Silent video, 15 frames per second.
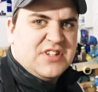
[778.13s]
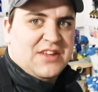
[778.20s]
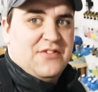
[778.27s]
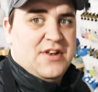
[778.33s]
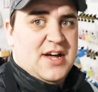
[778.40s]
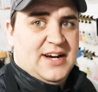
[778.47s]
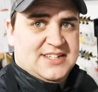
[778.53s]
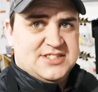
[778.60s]
Give
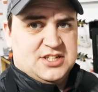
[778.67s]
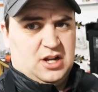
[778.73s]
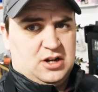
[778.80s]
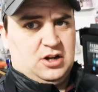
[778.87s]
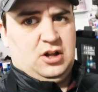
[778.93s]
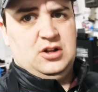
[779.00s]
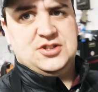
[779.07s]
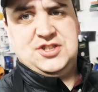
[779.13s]
it nice
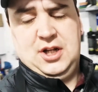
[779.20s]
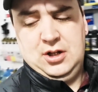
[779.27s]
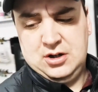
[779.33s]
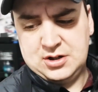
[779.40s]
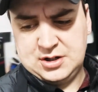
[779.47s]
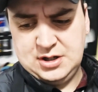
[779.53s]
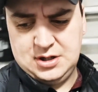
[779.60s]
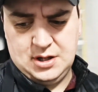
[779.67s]
and glossy
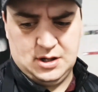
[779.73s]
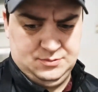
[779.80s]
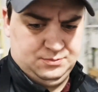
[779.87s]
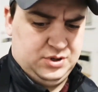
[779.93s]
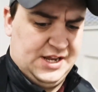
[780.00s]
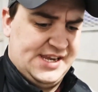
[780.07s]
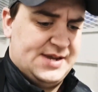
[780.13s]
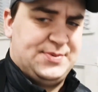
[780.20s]
look.
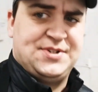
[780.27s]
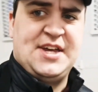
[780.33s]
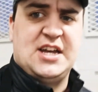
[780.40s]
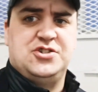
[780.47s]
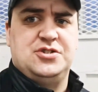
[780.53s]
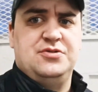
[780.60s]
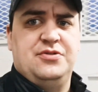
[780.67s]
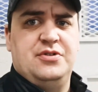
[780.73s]
Plenty of
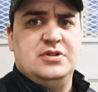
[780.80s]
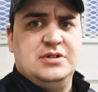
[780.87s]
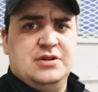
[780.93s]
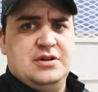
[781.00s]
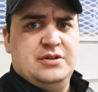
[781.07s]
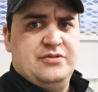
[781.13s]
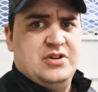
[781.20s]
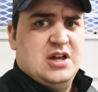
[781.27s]
protection
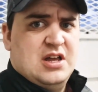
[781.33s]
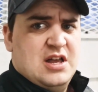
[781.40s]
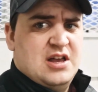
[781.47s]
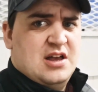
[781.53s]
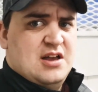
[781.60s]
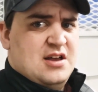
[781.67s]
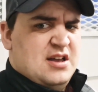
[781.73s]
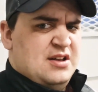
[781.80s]

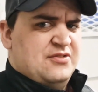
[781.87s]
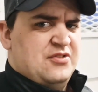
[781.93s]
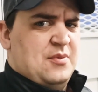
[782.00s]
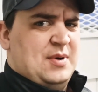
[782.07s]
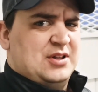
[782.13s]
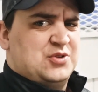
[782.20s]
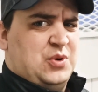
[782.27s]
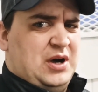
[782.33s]
for
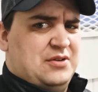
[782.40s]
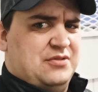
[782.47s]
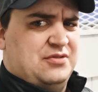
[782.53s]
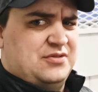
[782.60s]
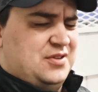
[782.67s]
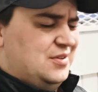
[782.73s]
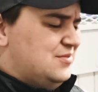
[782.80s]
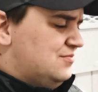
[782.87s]
about 12